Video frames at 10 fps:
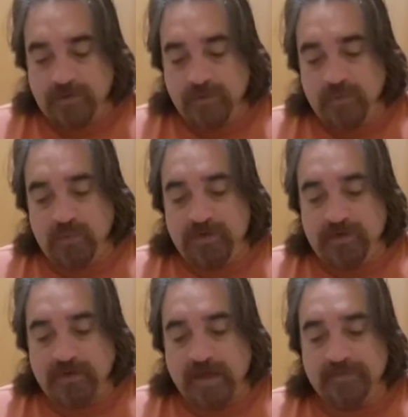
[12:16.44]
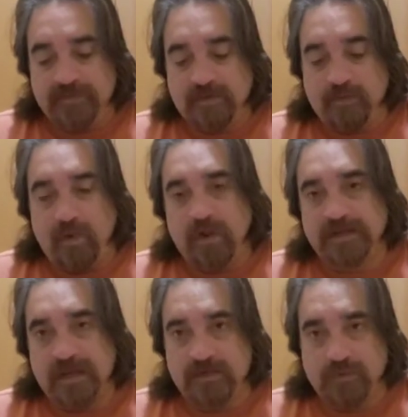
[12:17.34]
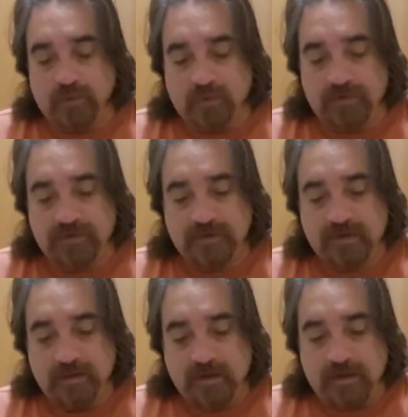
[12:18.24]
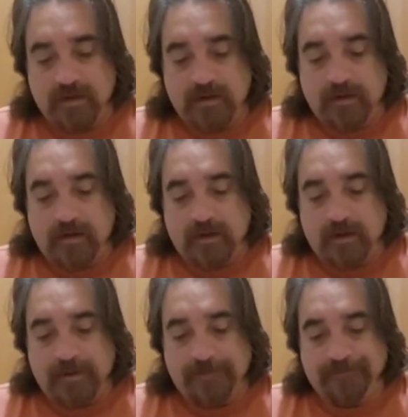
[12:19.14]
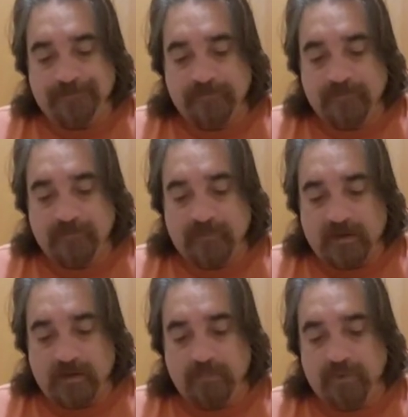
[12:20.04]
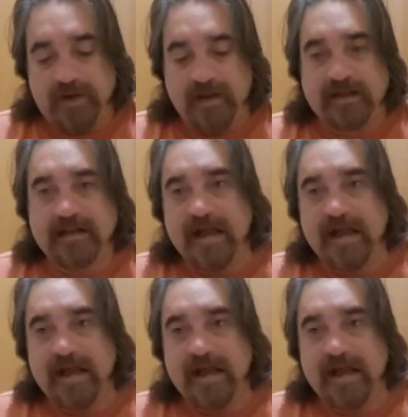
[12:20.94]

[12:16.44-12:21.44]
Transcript: two types of multi-tools. I bring a